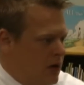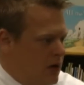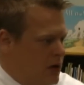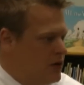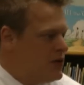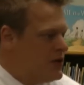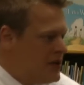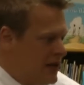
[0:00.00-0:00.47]

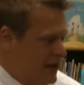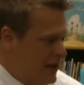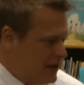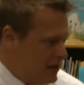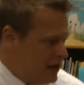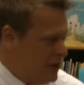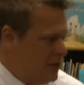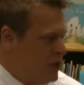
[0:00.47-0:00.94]
you say
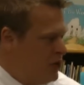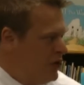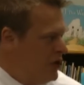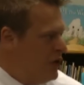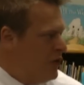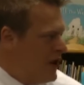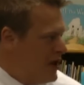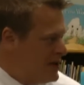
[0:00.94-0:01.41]
that the
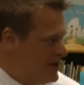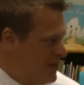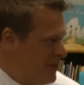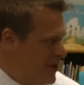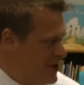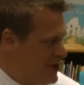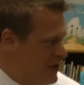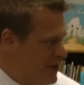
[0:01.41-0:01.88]
community wants the
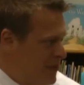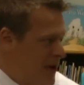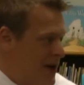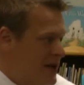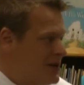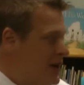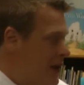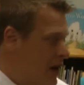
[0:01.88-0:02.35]
budget to
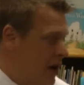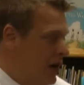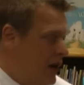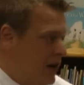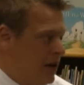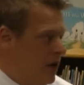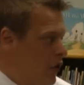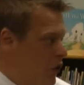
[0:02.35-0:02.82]
pass.
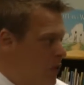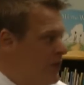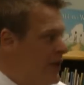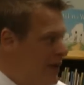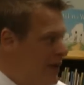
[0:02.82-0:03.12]
I hope